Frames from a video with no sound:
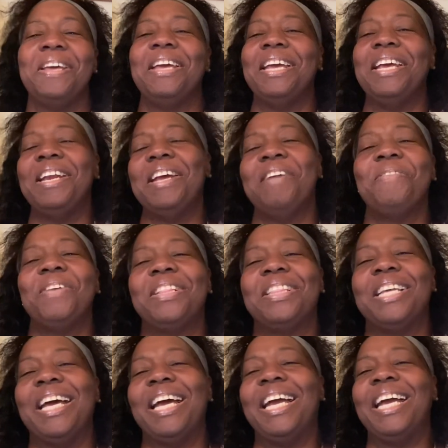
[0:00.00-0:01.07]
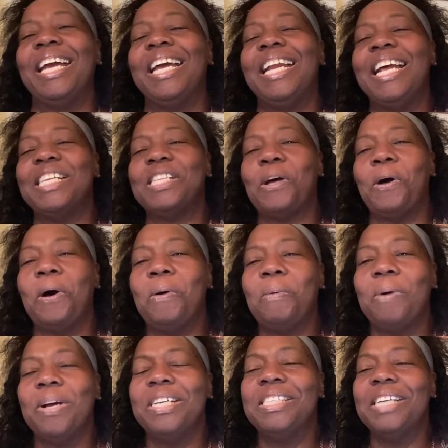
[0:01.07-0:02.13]
and everything. And as
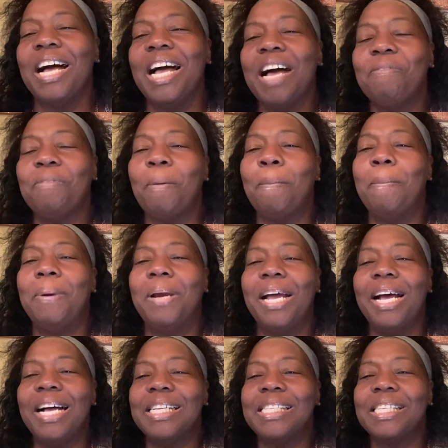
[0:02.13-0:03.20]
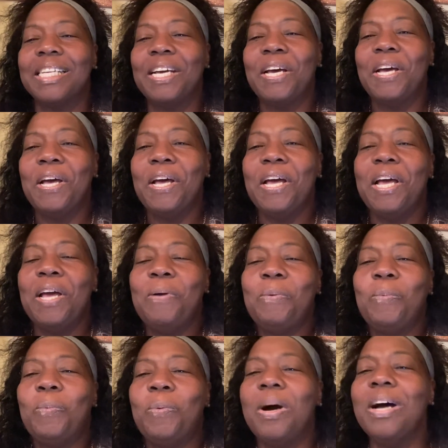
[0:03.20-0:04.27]
always, y'all have a blessed
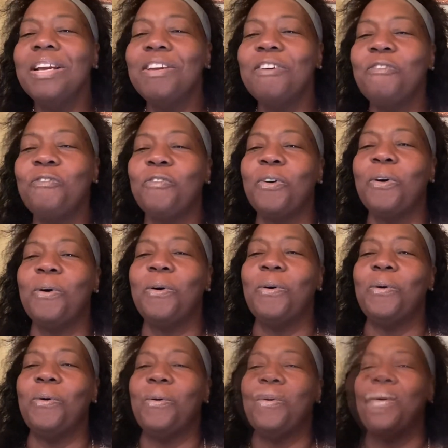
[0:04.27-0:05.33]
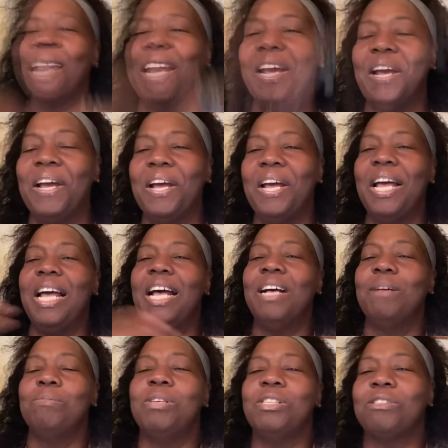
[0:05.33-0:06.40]
and wonderful
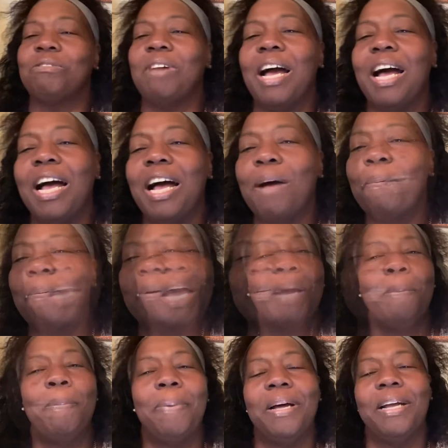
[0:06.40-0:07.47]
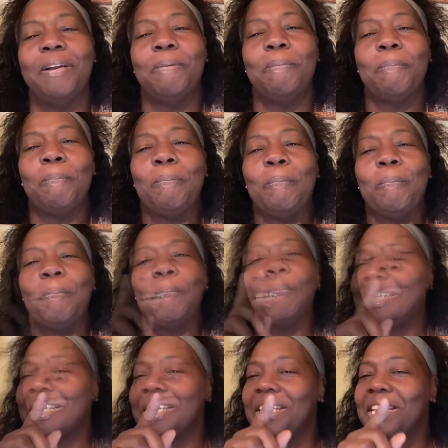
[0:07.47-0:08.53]
subscribe, like button.
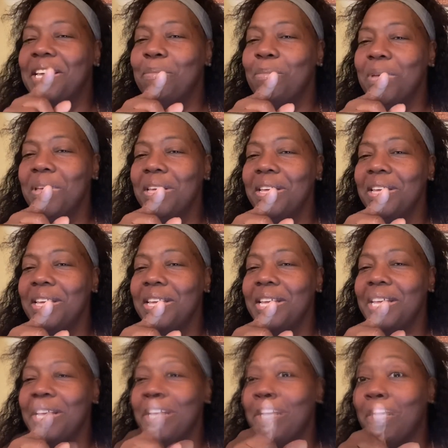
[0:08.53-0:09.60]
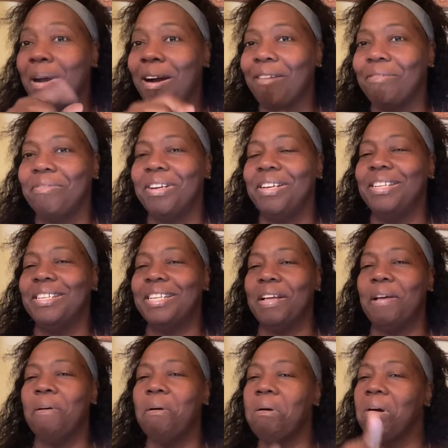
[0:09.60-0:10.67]
That's Kimmy and Maurice
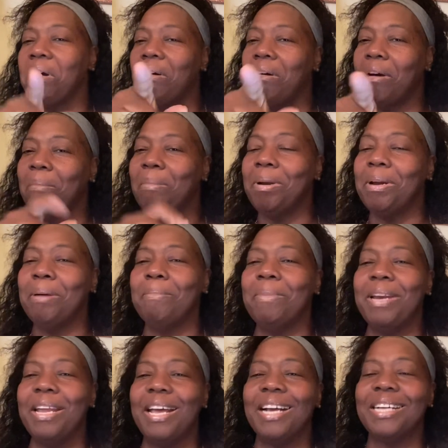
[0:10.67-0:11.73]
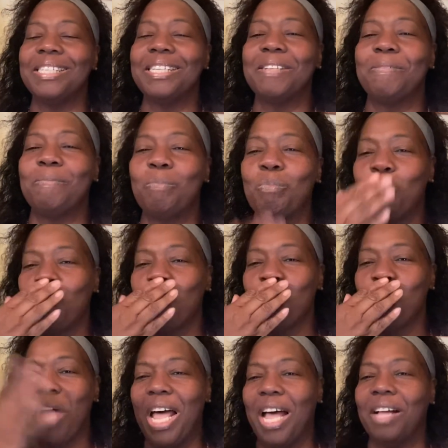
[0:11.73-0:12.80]
coming up next.
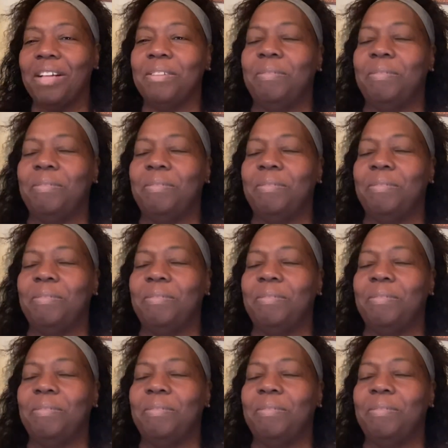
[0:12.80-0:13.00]
Mwah.